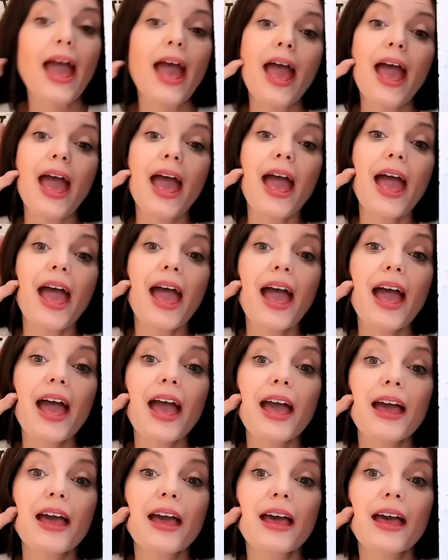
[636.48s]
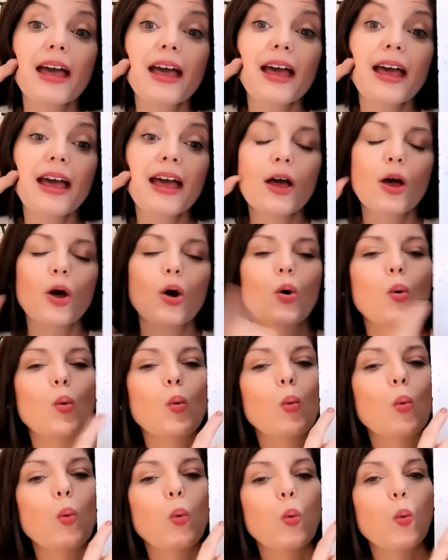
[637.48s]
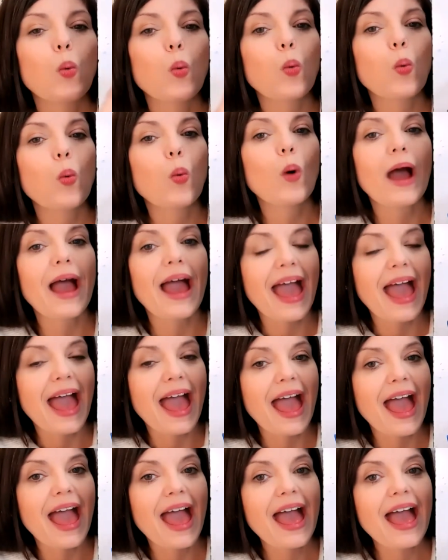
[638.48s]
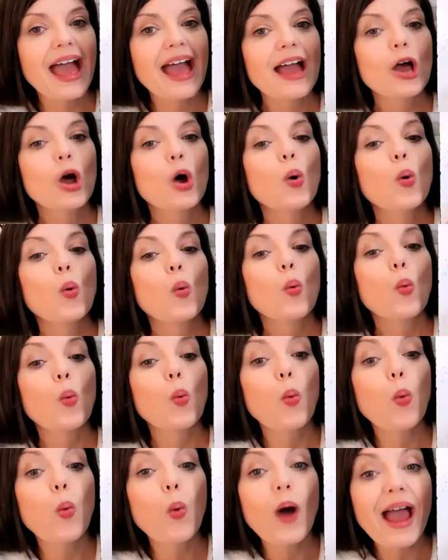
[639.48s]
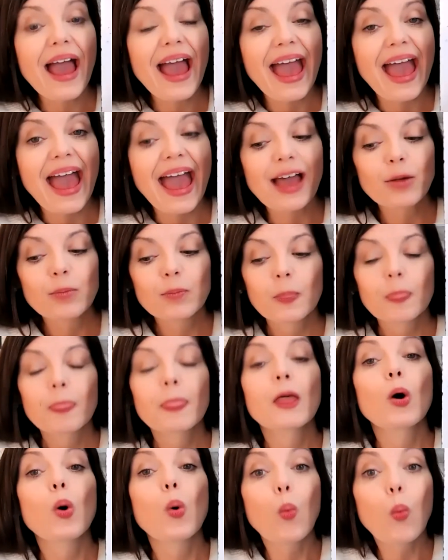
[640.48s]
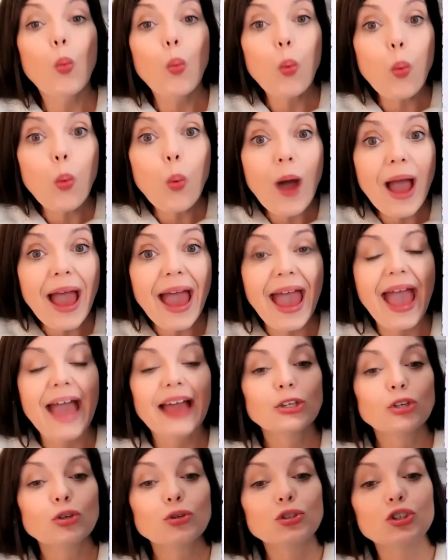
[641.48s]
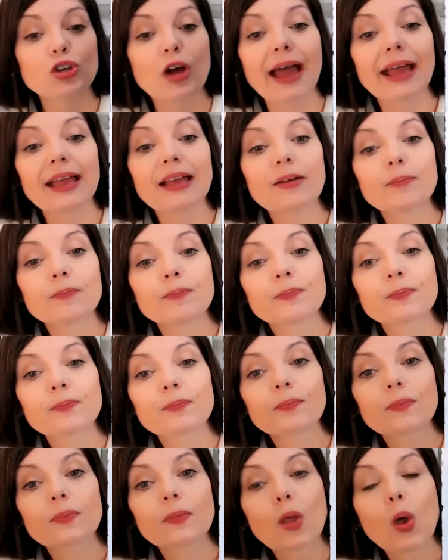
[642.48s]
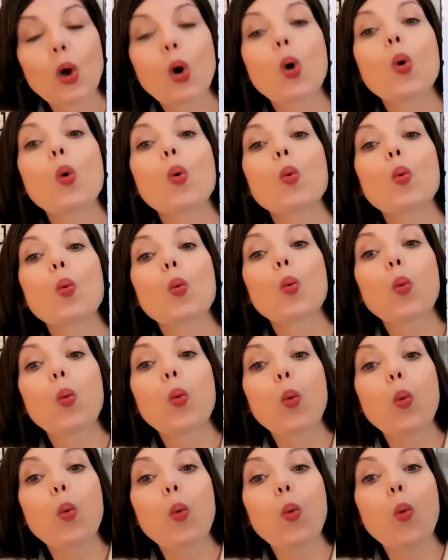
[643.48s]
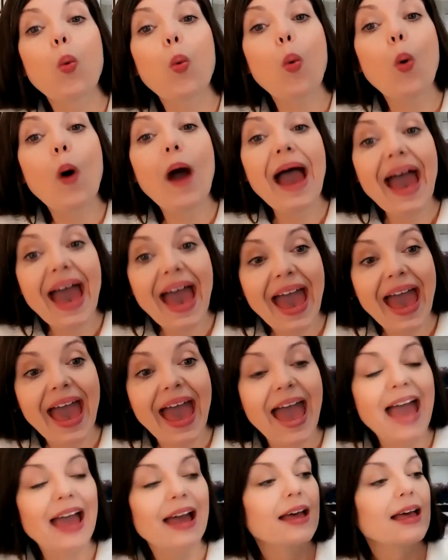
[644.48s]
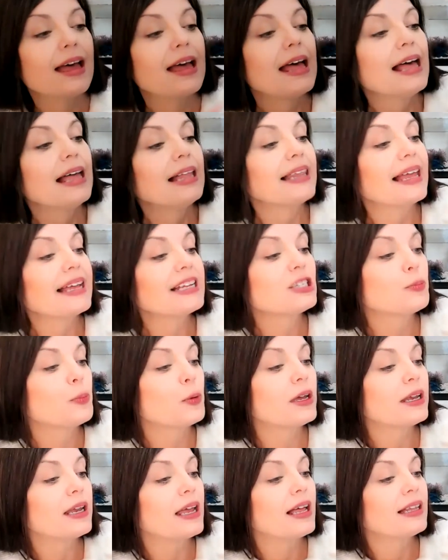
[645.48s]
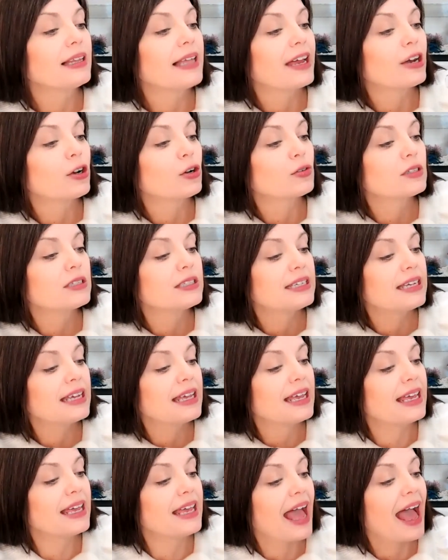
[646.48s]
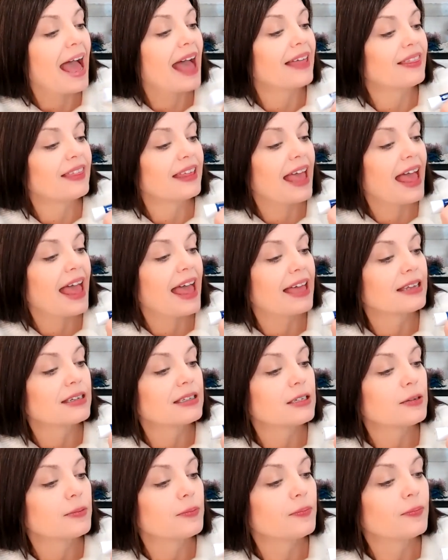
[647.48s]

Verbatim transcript: eh, w eh, we, we. You try. We. Let's put a letter T at the end.